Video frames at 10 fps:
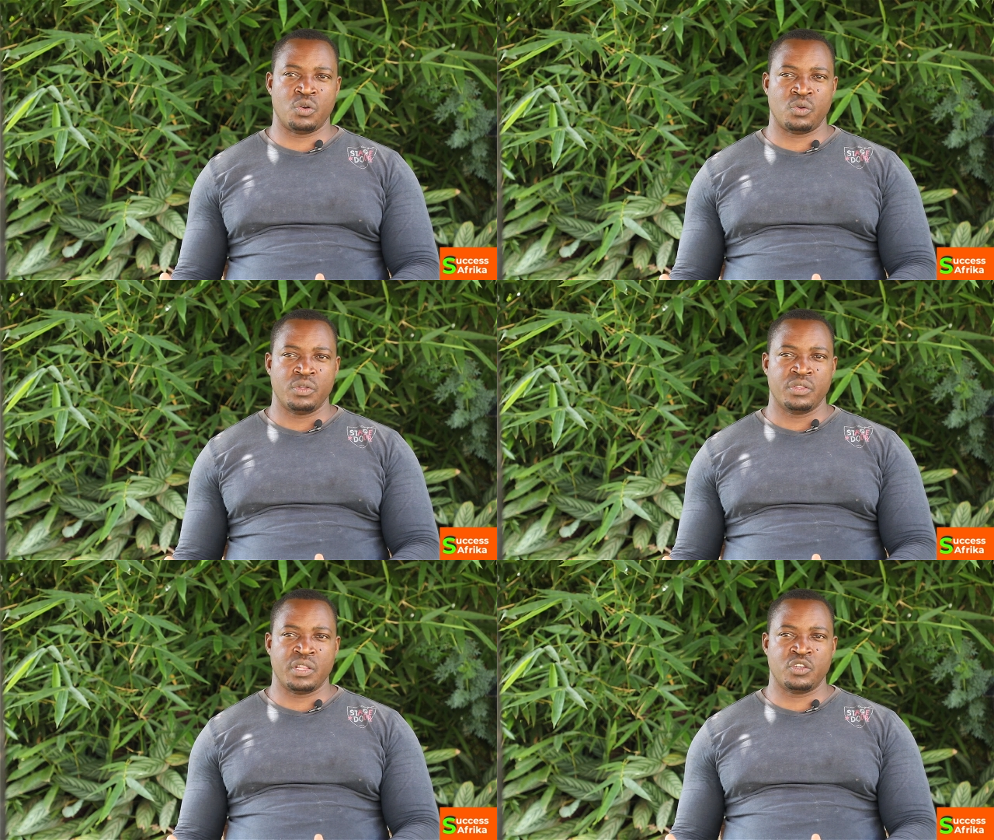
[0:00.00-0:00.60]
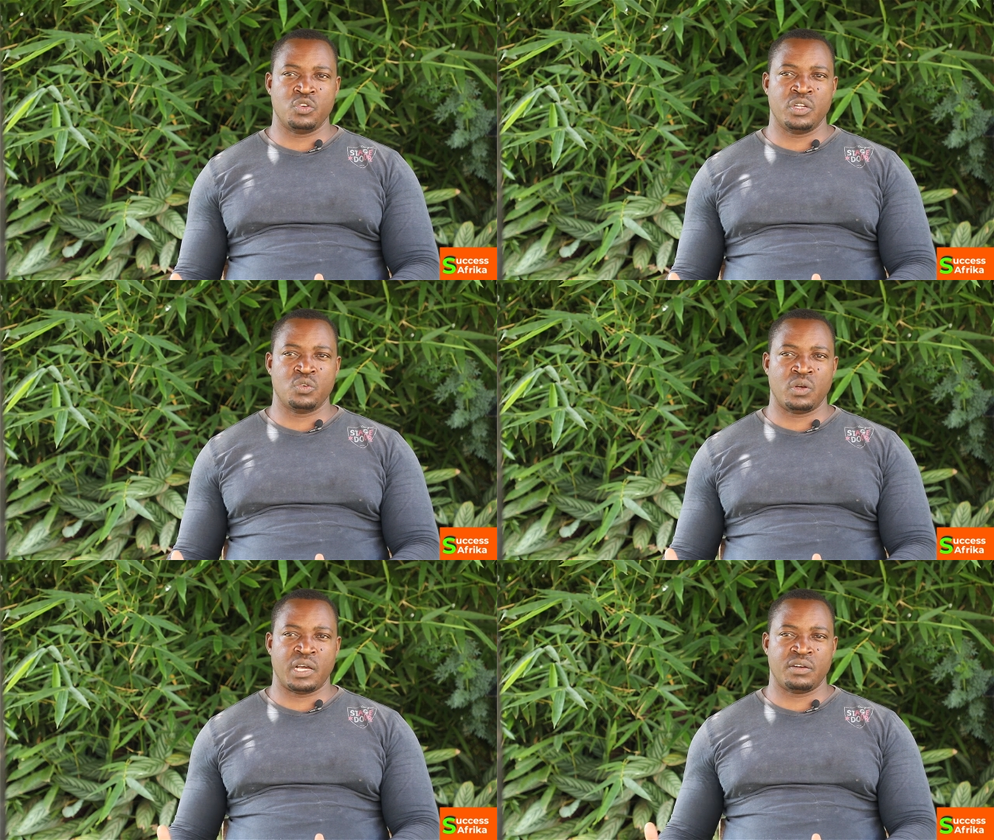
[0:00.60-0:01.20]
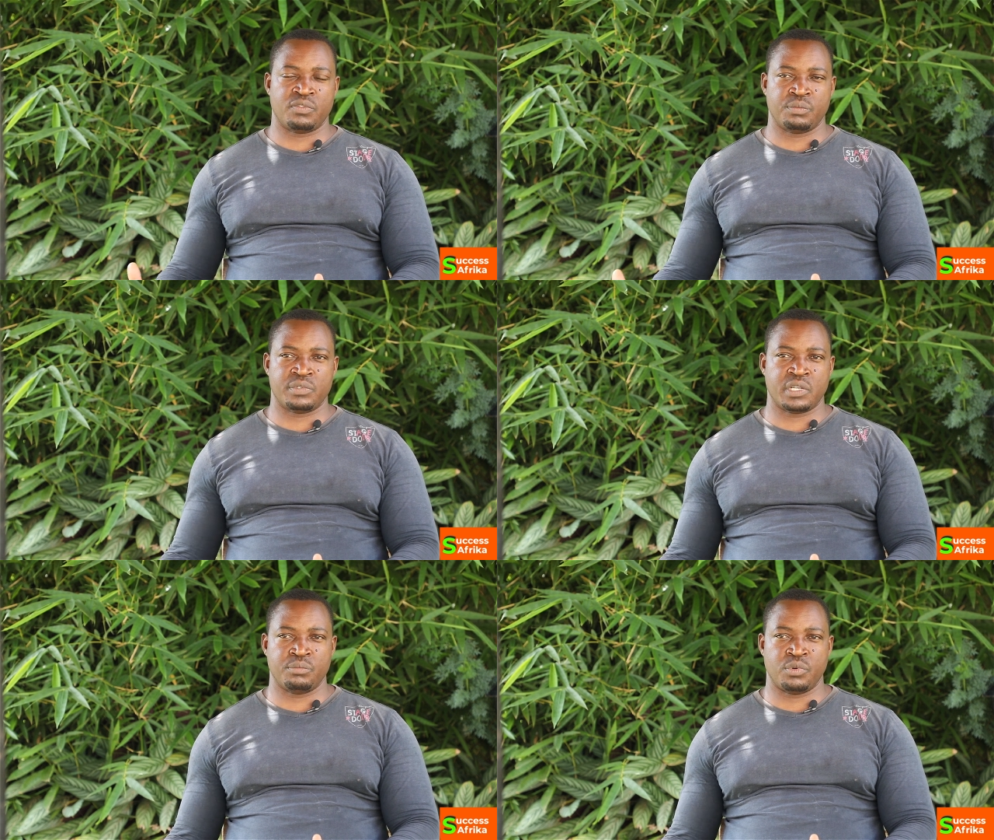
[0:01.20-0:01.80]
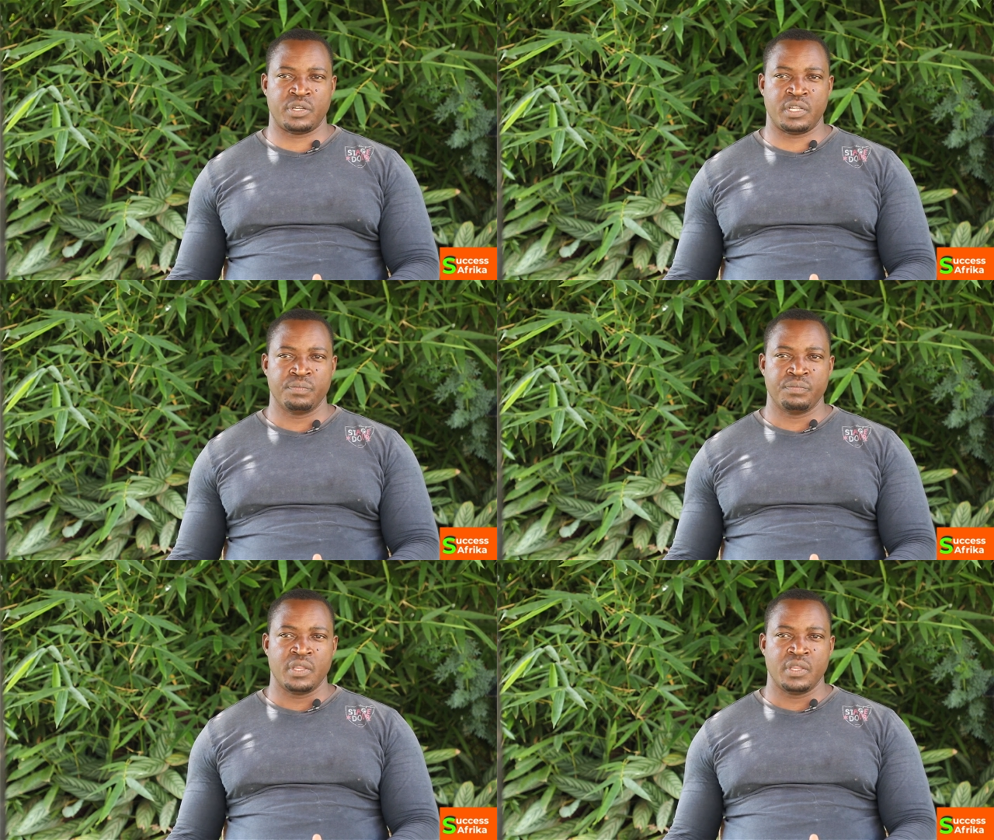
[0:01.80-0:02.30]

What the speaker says: know that you need to learn from somebody.